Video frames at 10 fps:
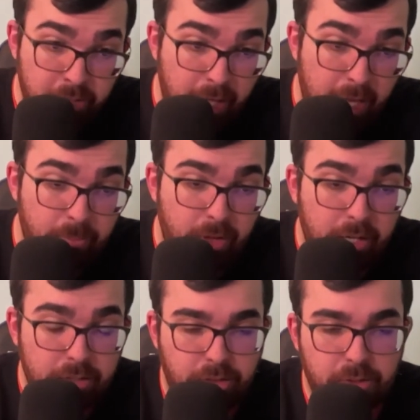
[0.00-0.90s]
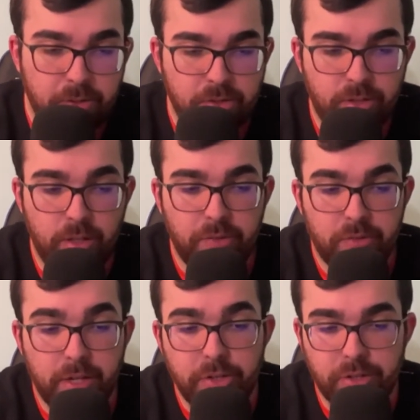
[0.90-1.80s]
And Adam Fox, 3rd star for the
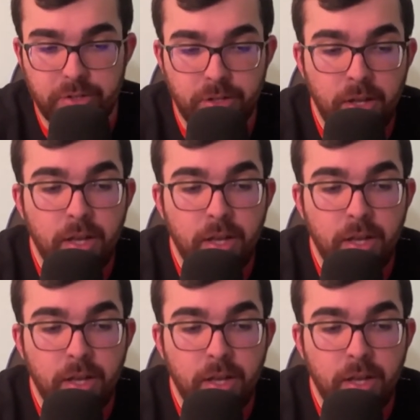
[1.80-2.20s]
Rangers.